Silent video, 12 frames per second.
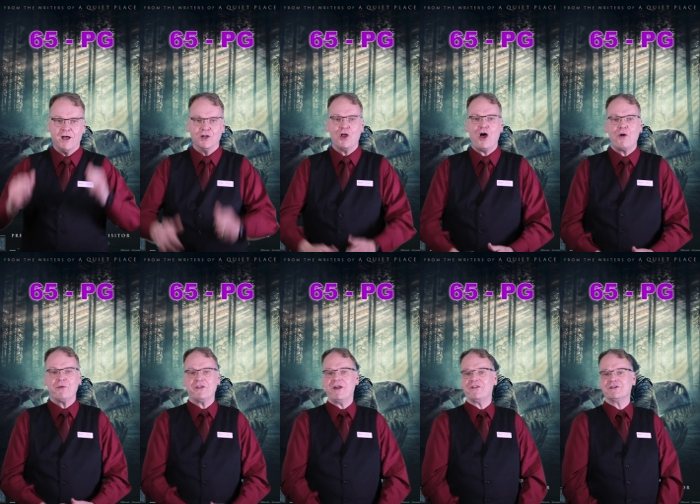Along
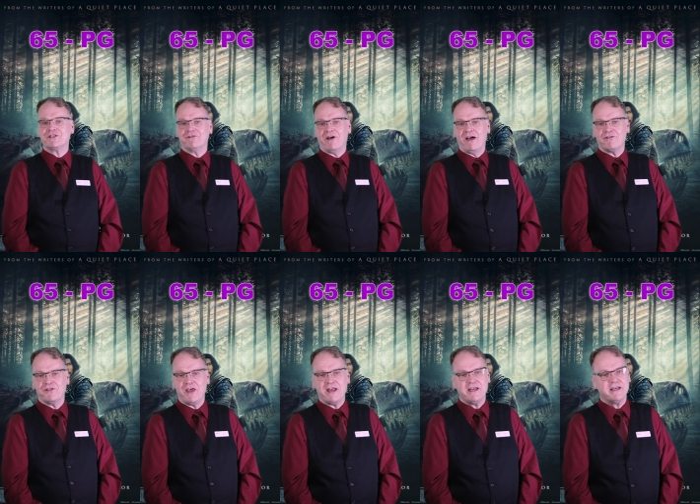with another survivor,
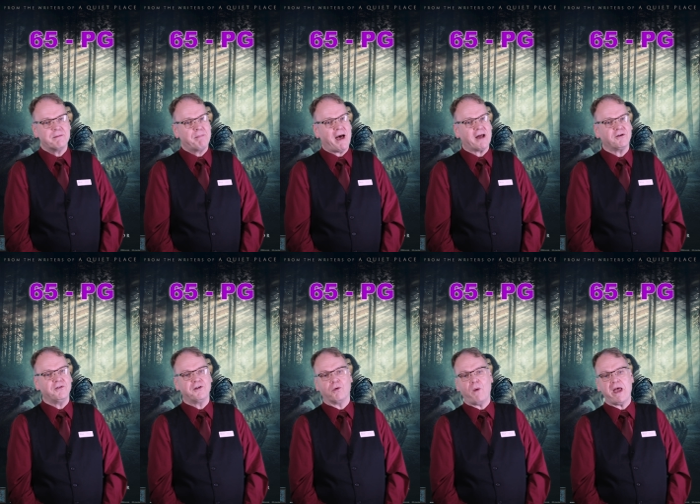they need to battle
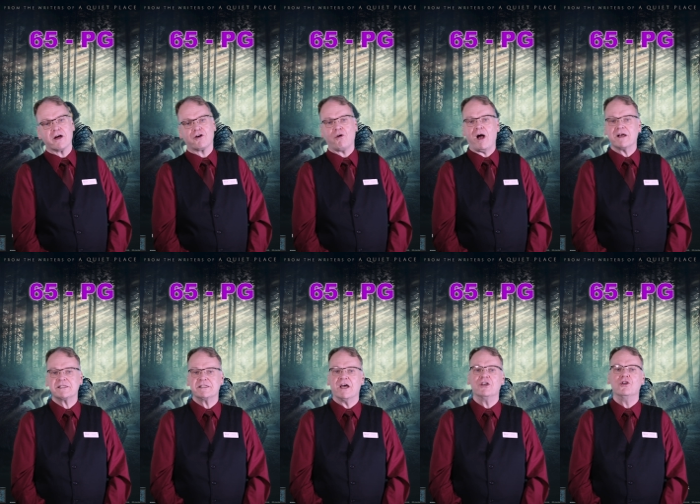their way across
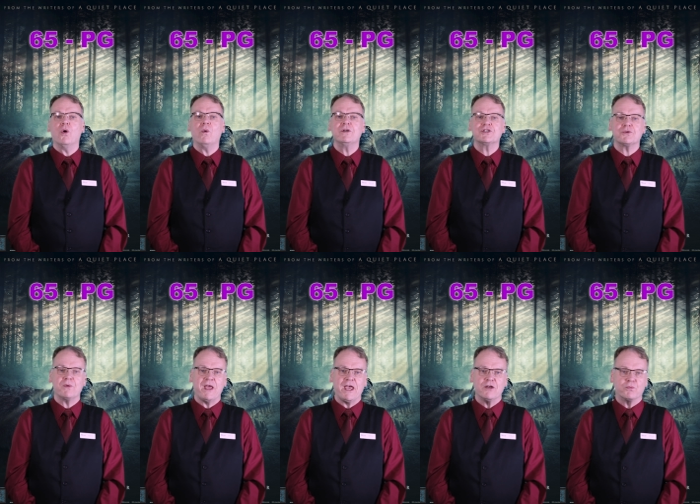the unknown
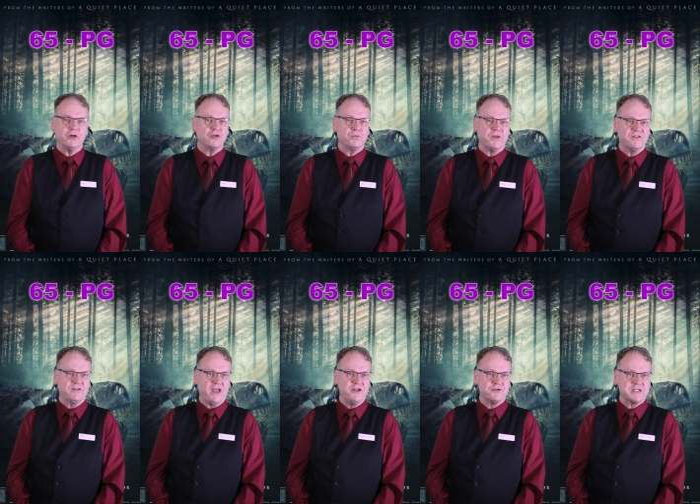terrain riddled with
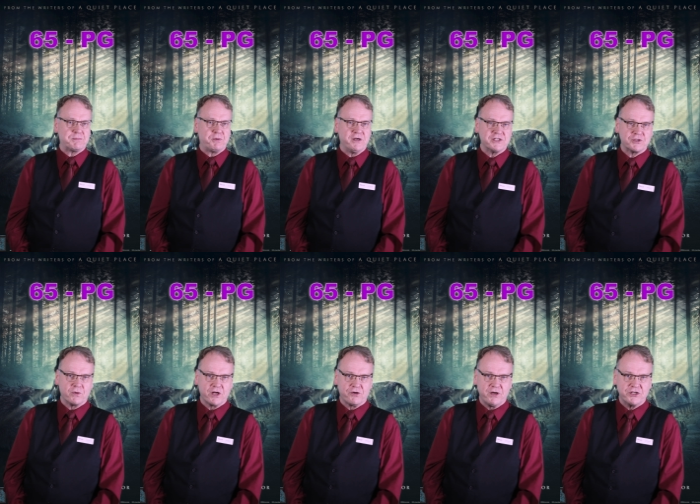dangerous
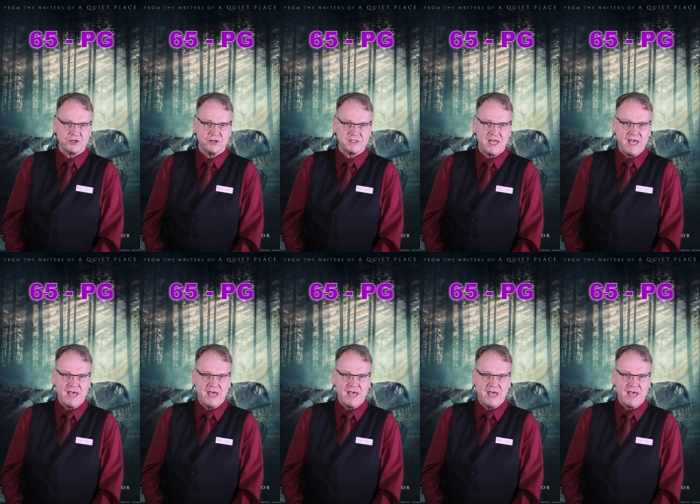prehistoric creatures